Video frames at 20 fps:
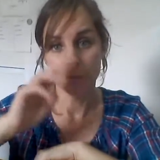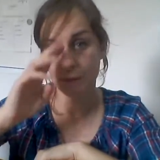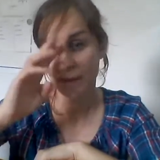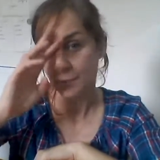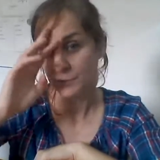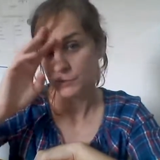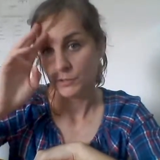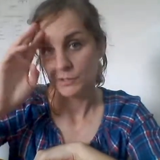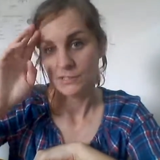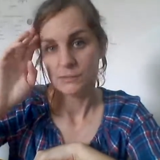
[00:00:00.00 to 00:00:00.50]

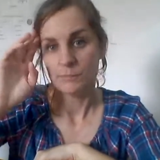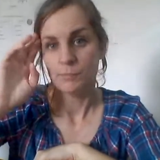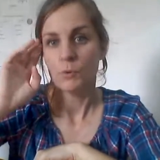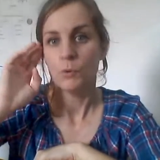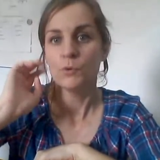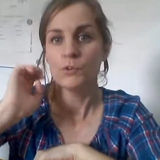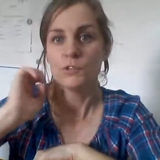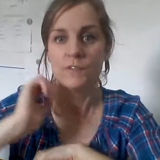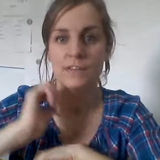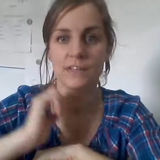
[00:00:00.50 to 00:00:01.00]
perhaps you need to
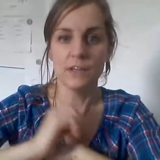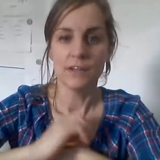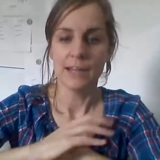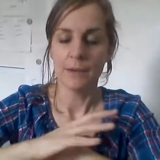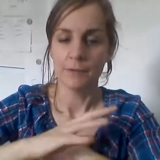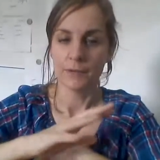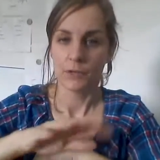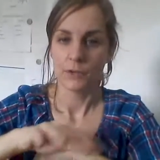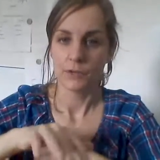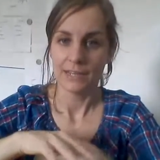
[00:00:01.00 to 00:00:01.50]
pause the video
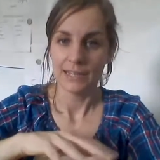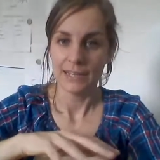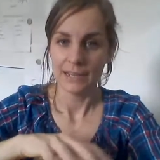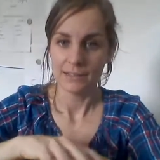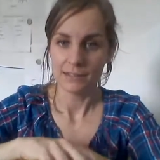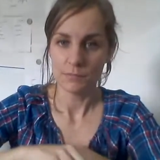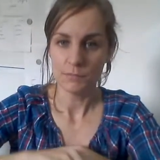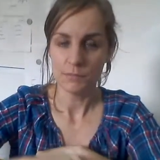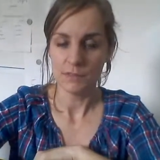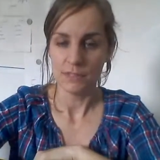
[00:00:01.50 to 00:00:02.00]
now and go
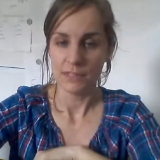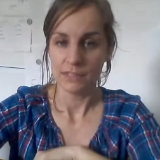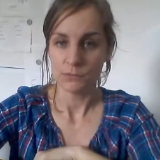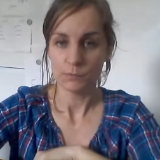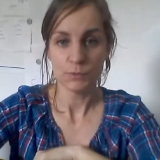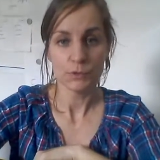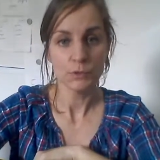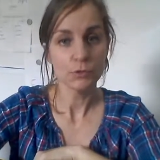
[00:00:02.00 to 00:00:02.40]
collect some things.